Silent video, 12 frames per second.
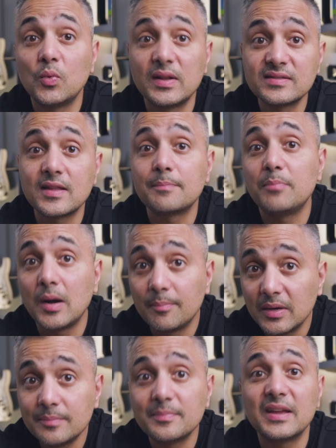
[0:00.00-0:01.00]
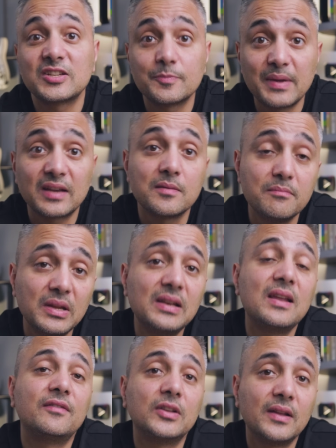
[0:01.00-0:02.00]
the ones that pop up expect
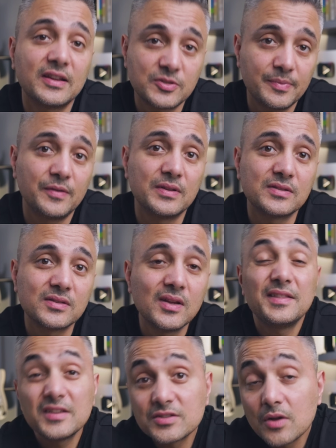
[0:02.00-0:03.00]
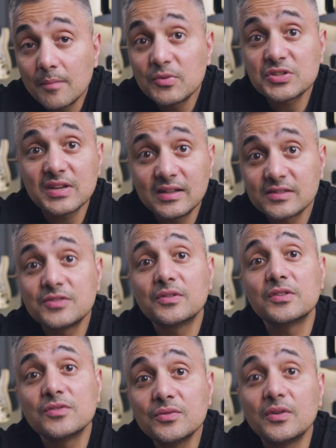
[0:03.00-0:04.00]
mid-level experience. And there's not much else you
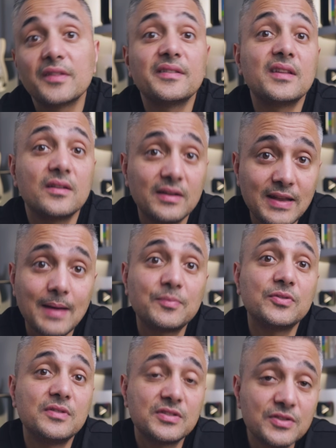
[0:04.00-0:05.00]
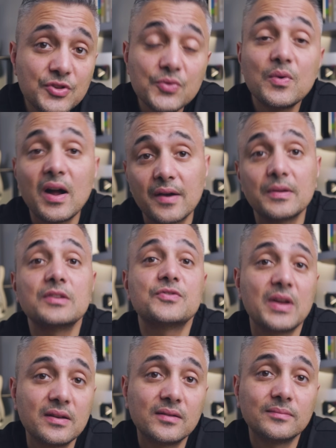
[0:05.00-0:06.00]
can do other than adapt to this new hiring
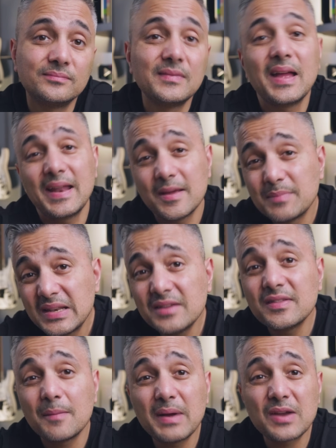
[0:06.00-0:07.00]
trend. And I believe that